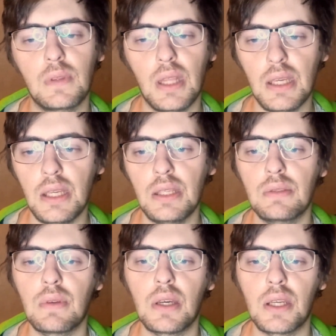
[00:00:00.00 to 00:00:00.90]

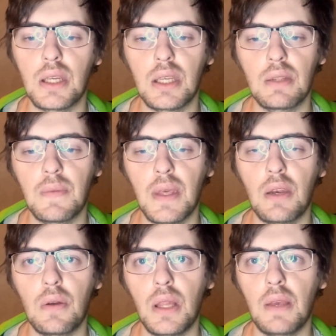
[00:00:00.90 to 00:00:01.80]
these files
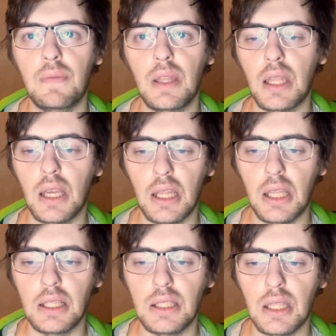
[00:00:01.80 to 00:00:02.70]
were only one
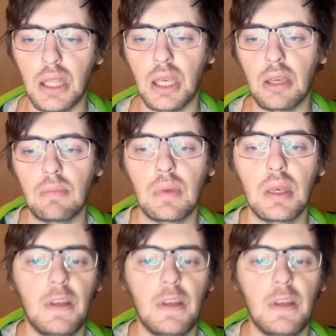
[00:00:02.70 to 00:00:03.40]
credits in the game.